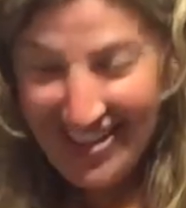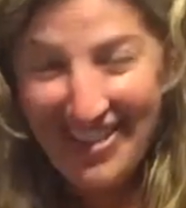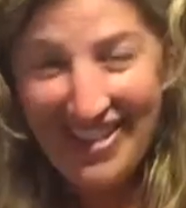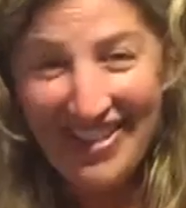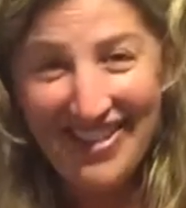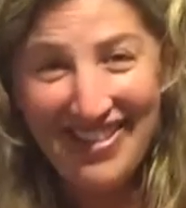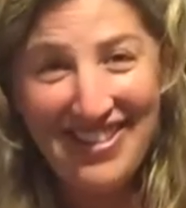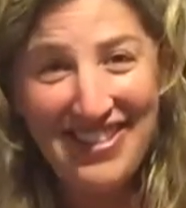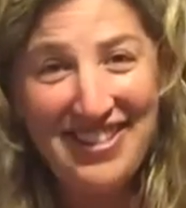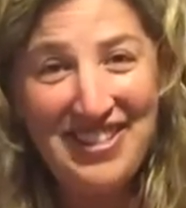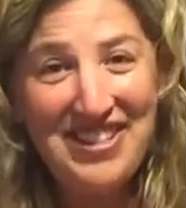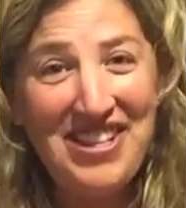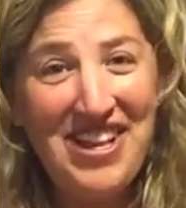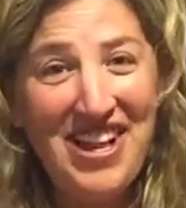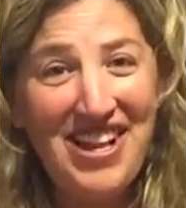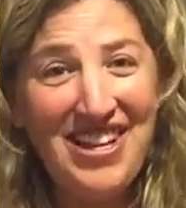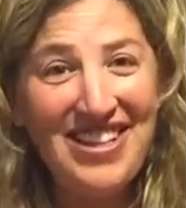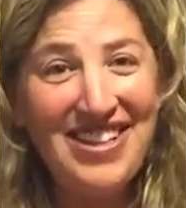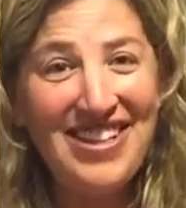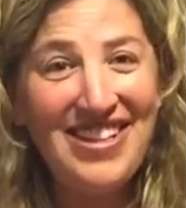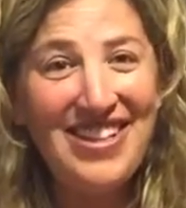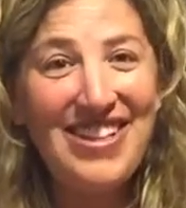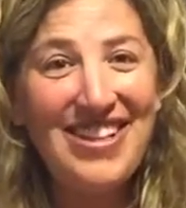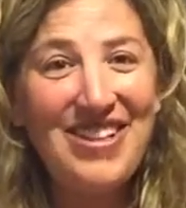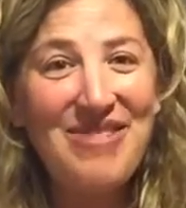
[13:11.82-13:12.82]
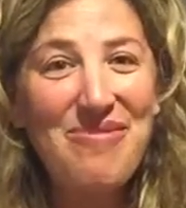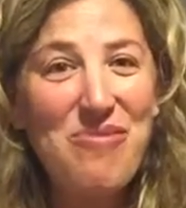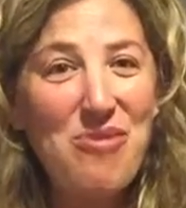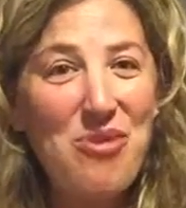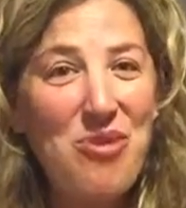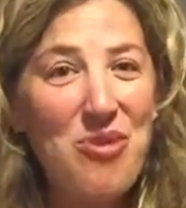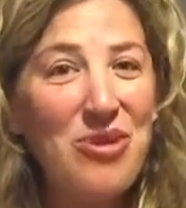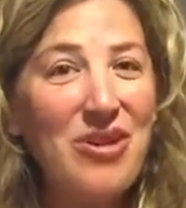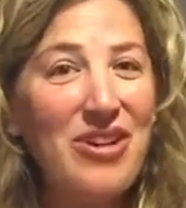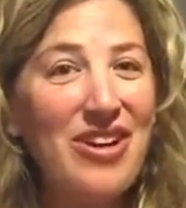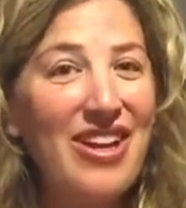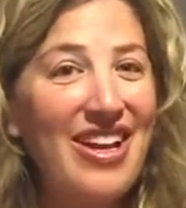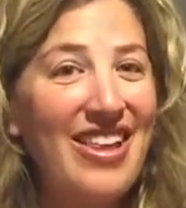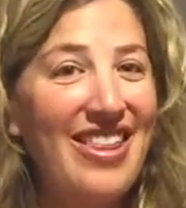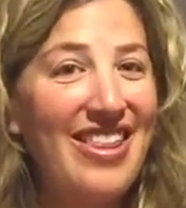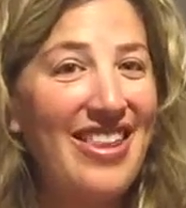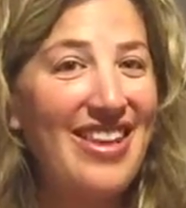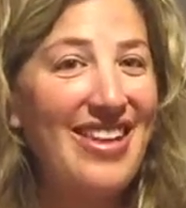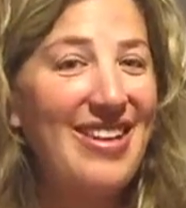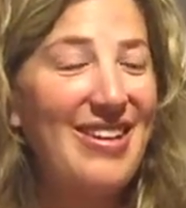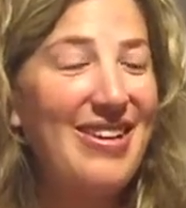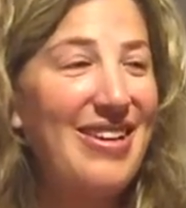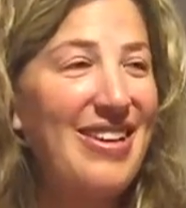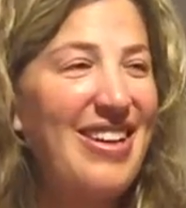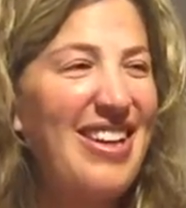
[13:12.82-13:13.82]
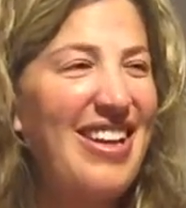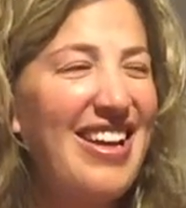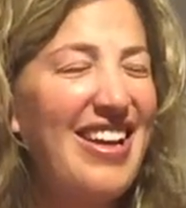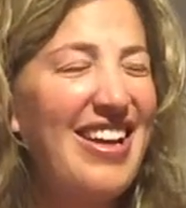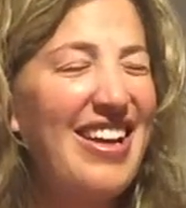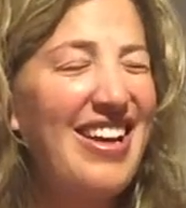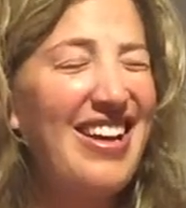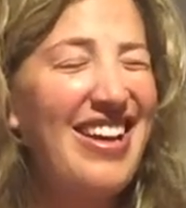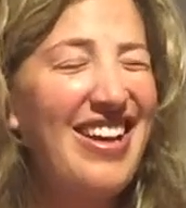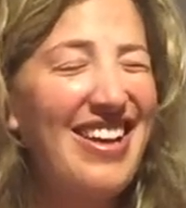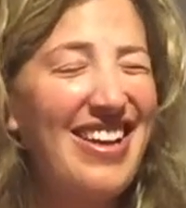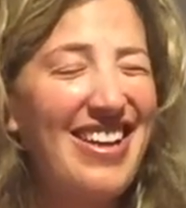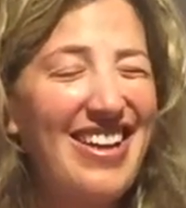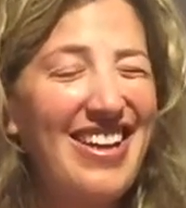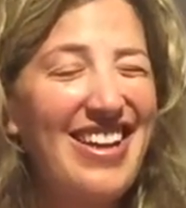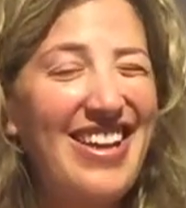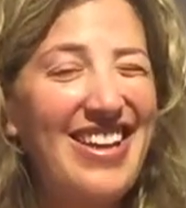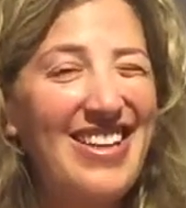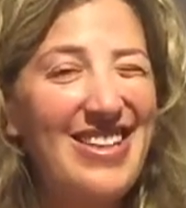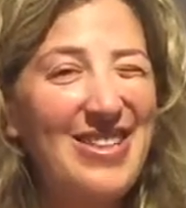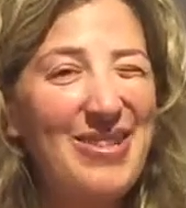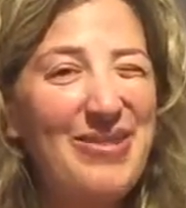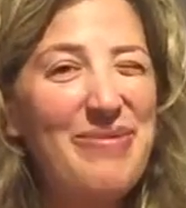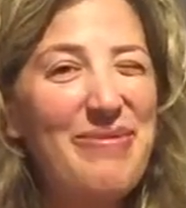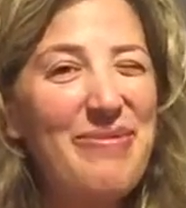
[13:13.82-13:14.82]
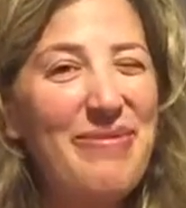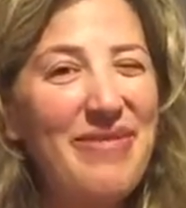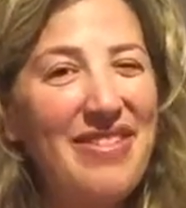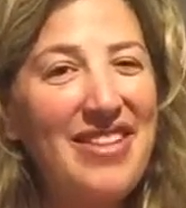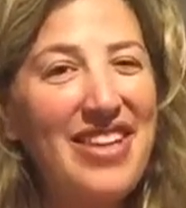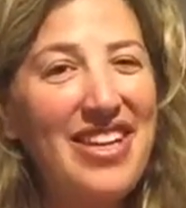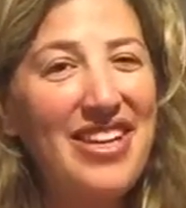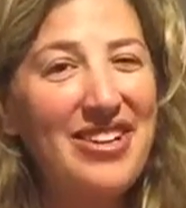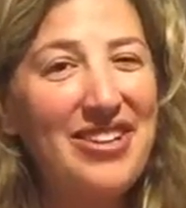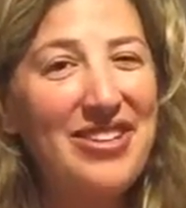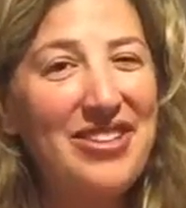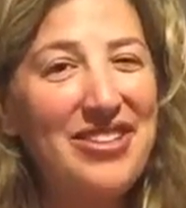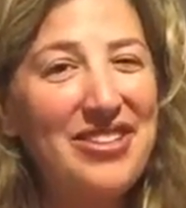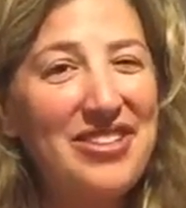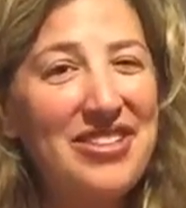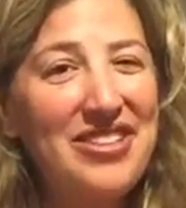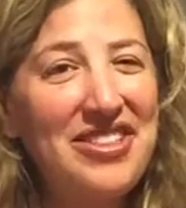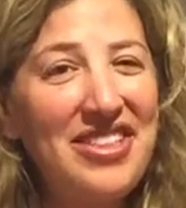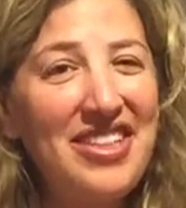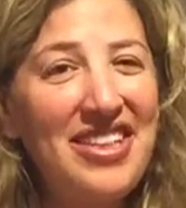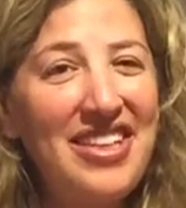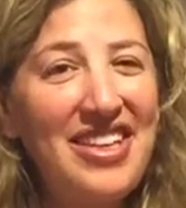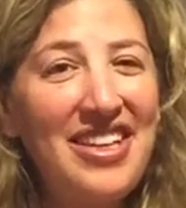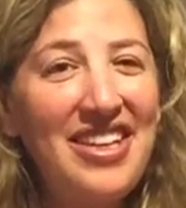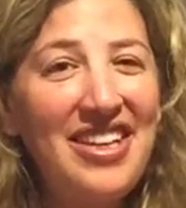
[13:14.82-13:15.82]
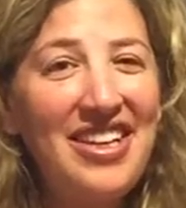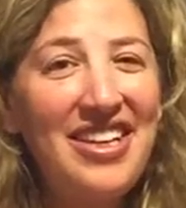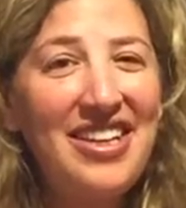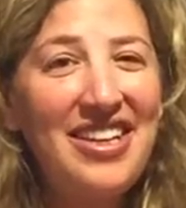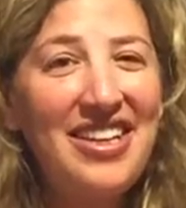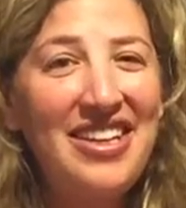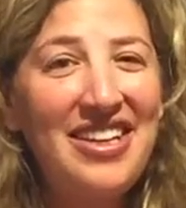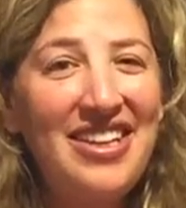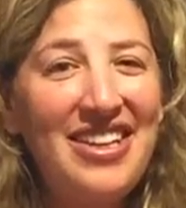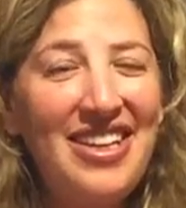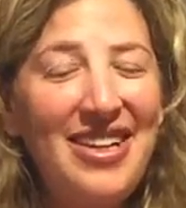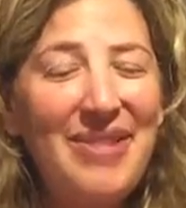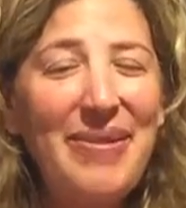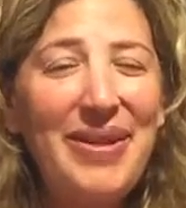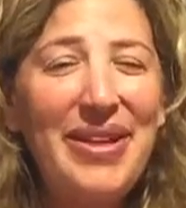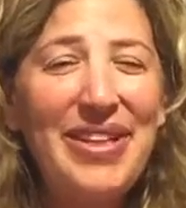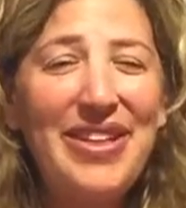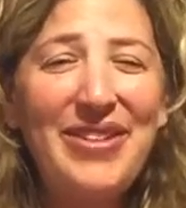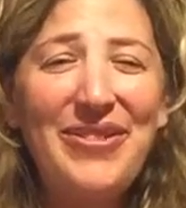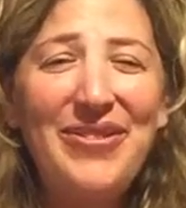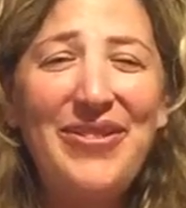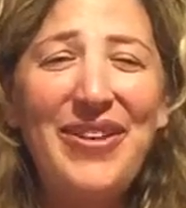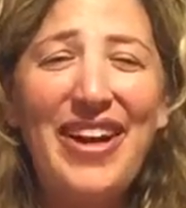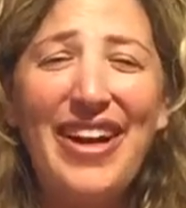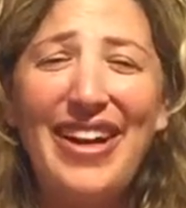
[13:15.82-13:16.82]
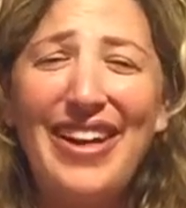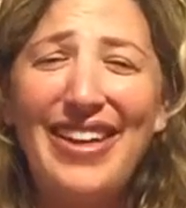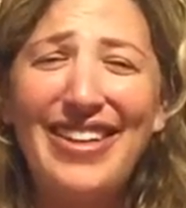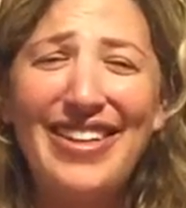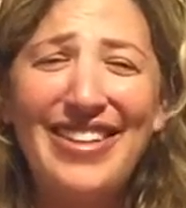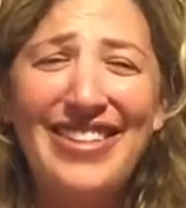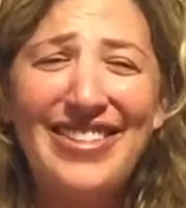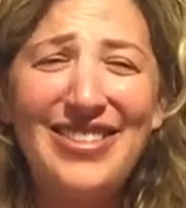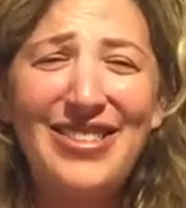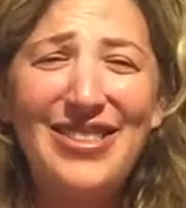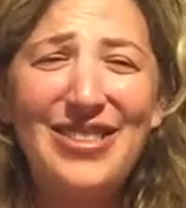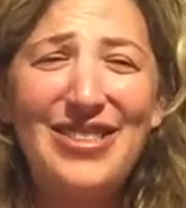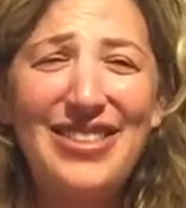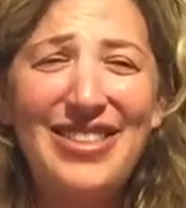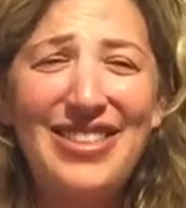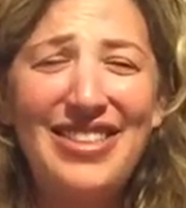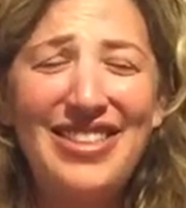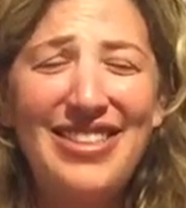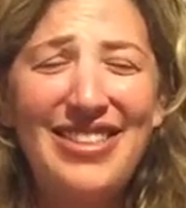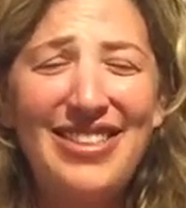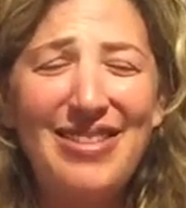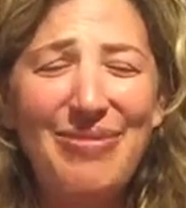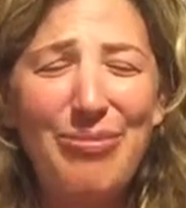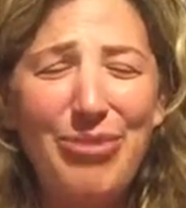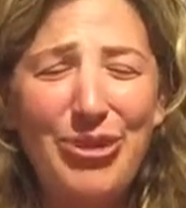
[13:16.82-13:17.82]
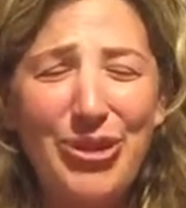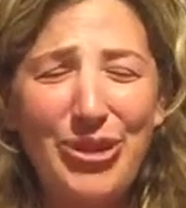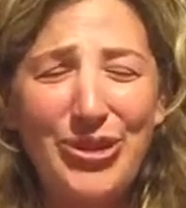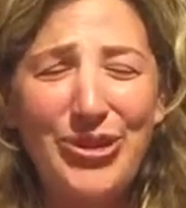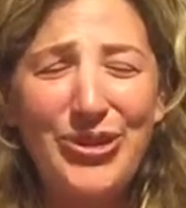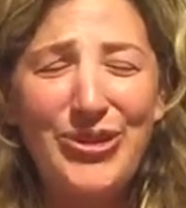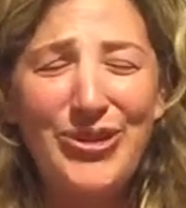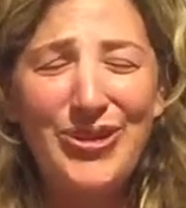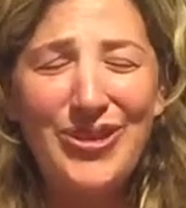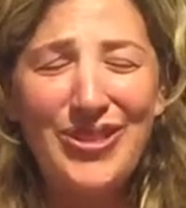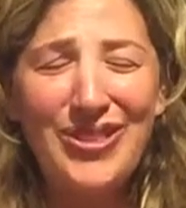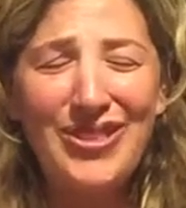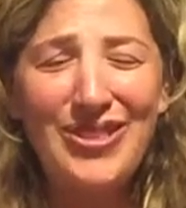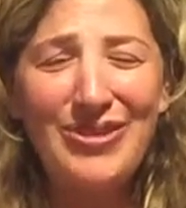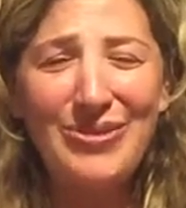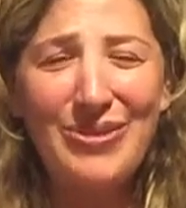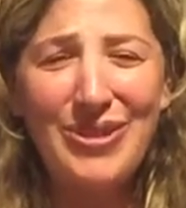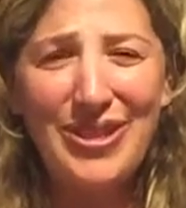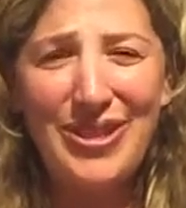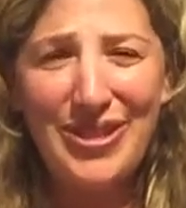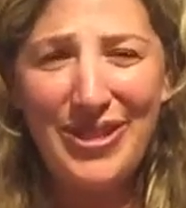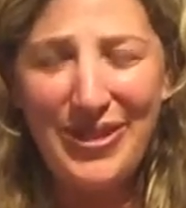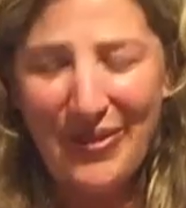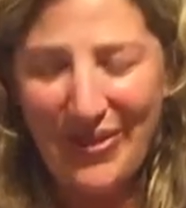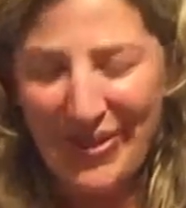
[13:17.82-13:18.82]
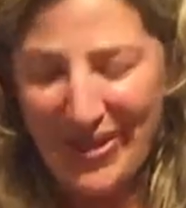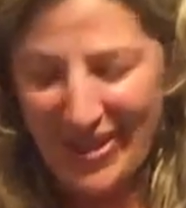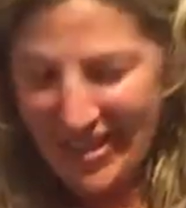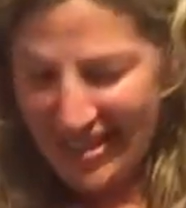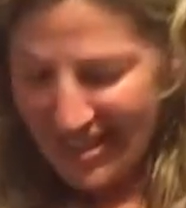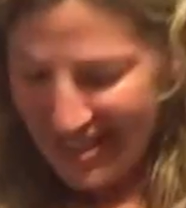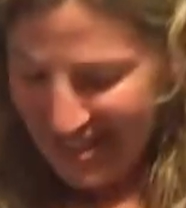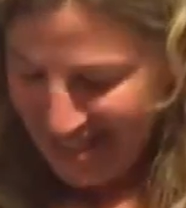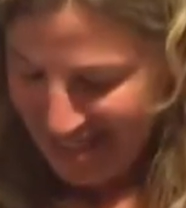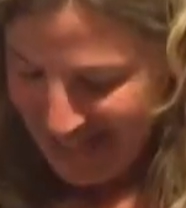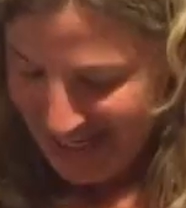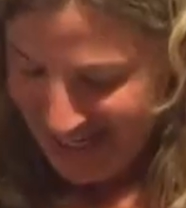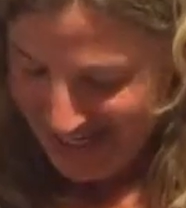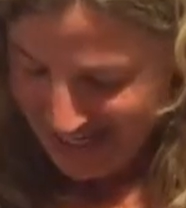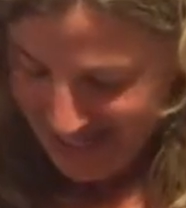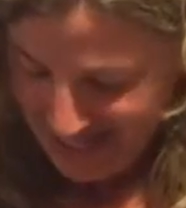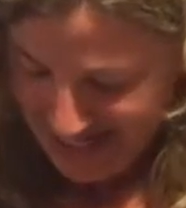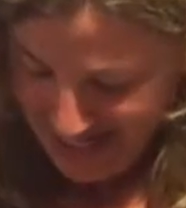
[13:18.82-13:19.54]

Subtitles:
This is a lot more, I think, and it hurts. I mean, it's fine. It's just burns when it's going in.